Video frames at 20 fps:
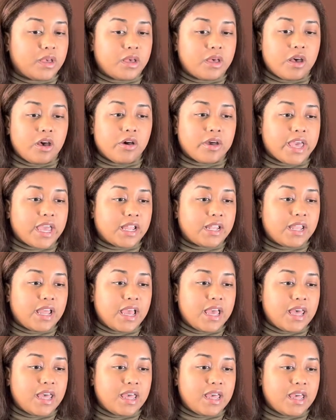Okay,
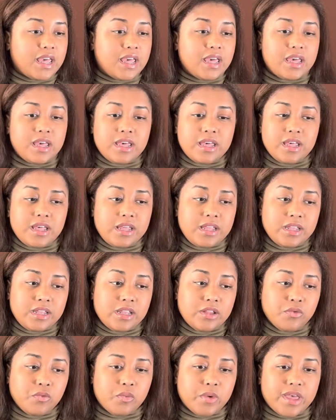
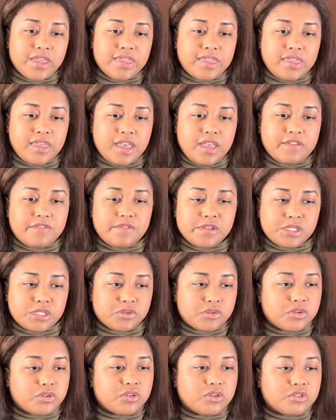and with the
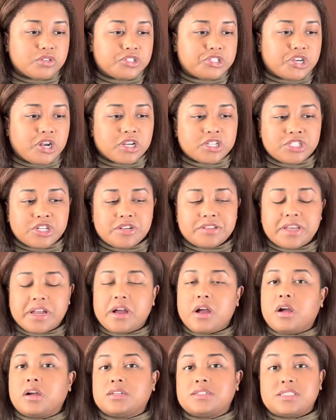physical structure, there
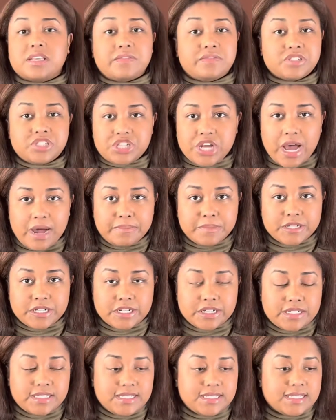are seven
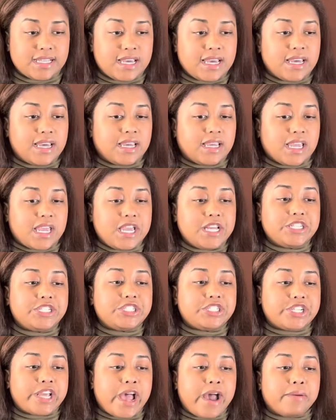chapters. Each
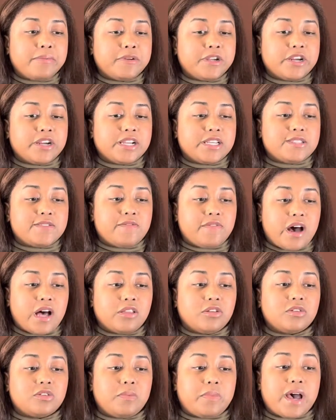chapter is
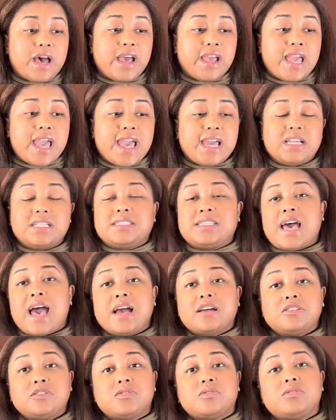followed by a
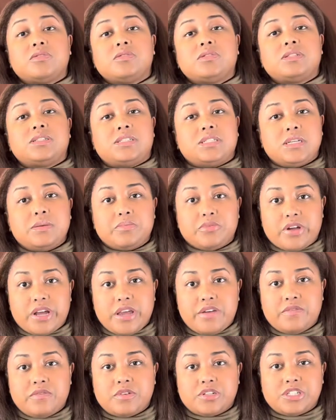tactical
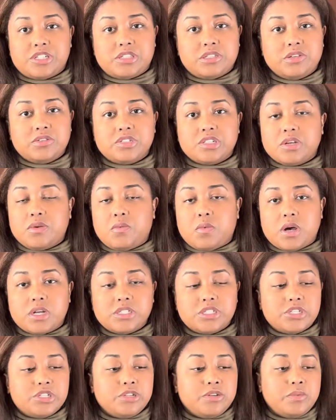debrief, which is usually one
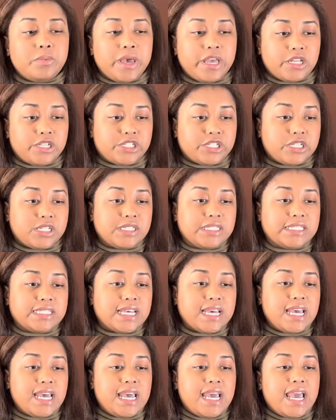to two pages,
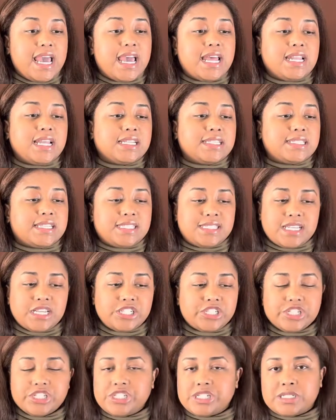and it's
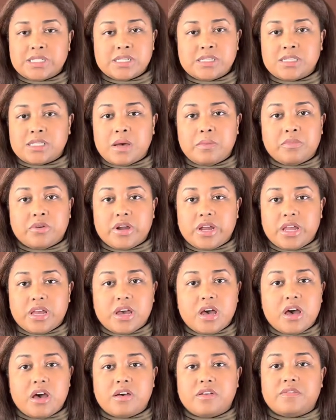essentially just a summary
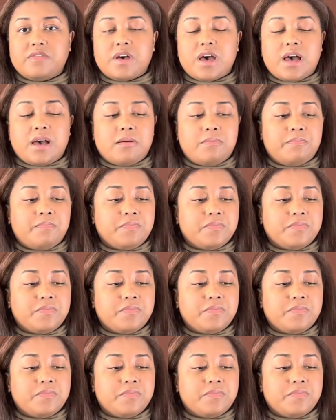of um,